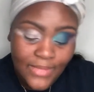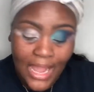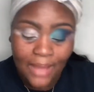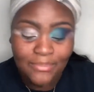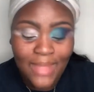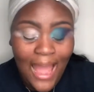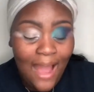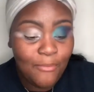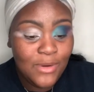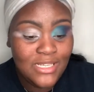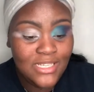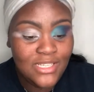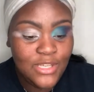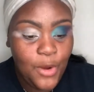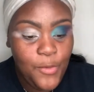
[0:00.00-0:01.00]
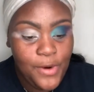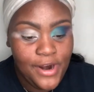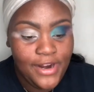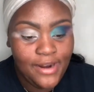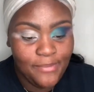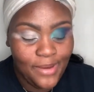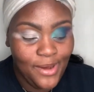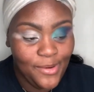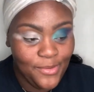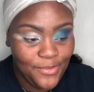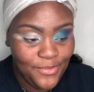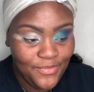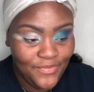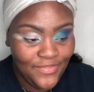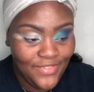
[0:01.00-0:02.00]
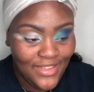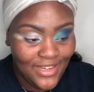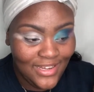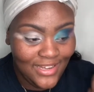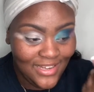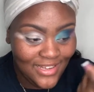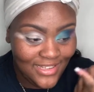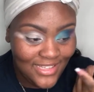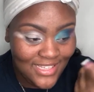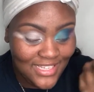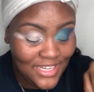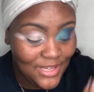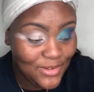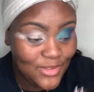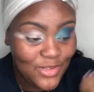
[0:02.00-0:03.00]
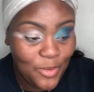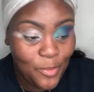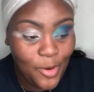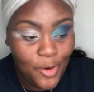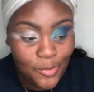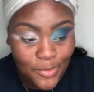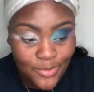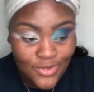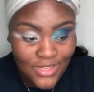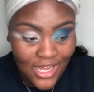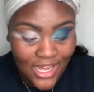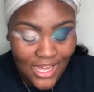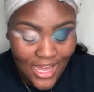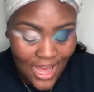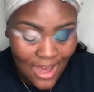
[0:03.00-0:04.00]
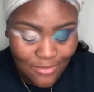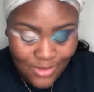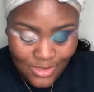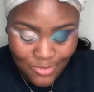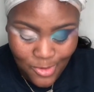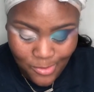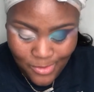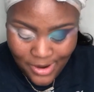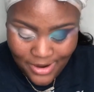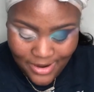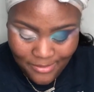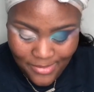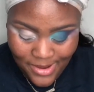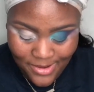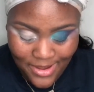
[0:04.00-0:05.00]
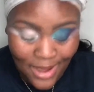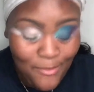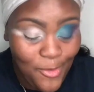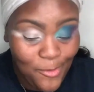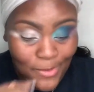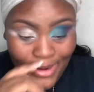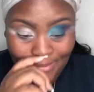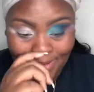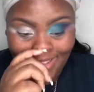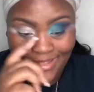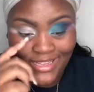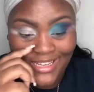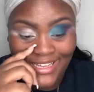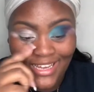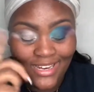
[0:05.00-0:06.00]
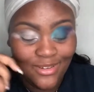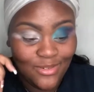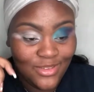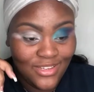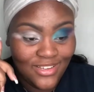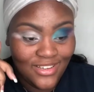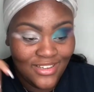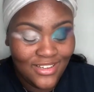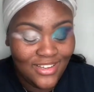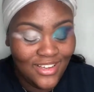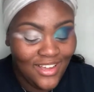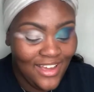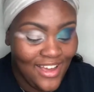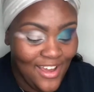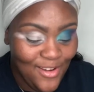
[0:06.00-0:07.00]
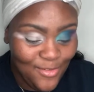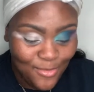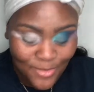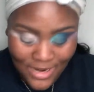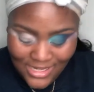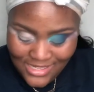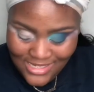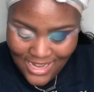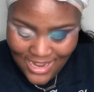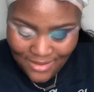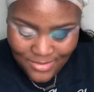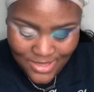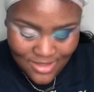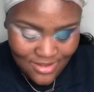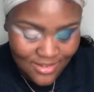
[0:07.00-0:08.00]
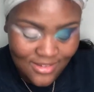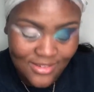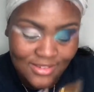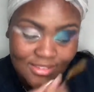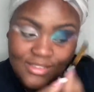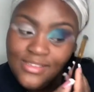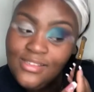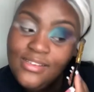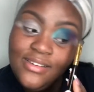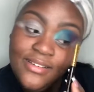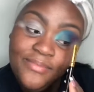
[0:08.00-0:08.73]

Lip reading: I wasn't so worried about the teal to purple side. I'm more worried about the yellow to red side because,